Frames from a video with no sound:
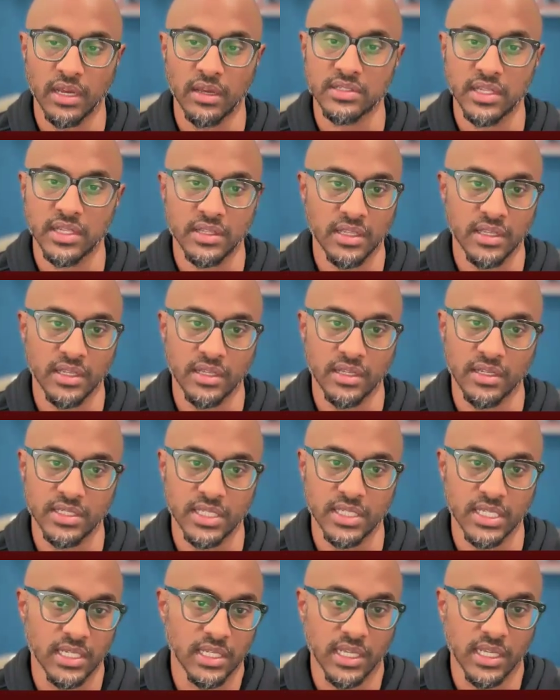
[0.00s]
there's nothing
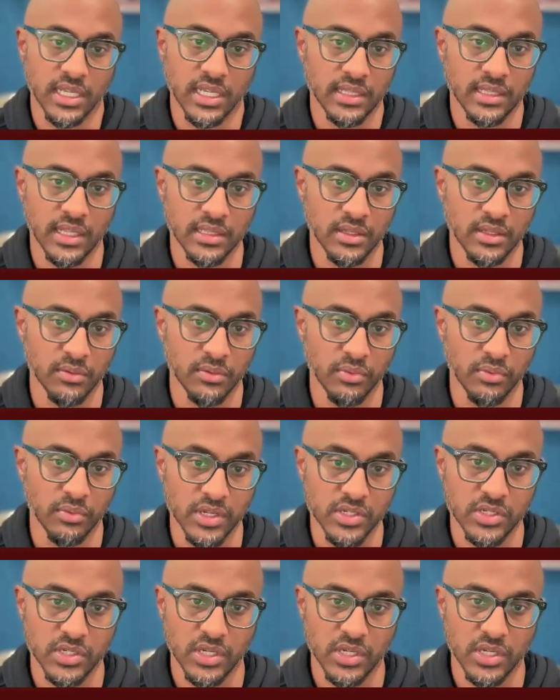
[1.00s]
to indicate that the
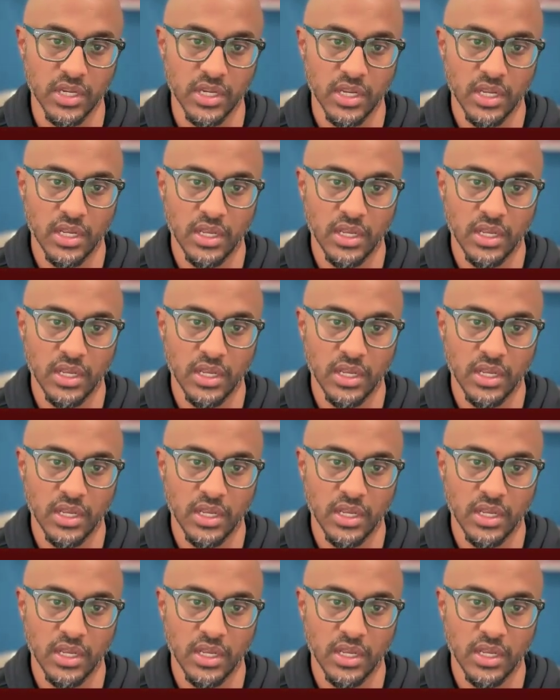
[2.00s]
bridge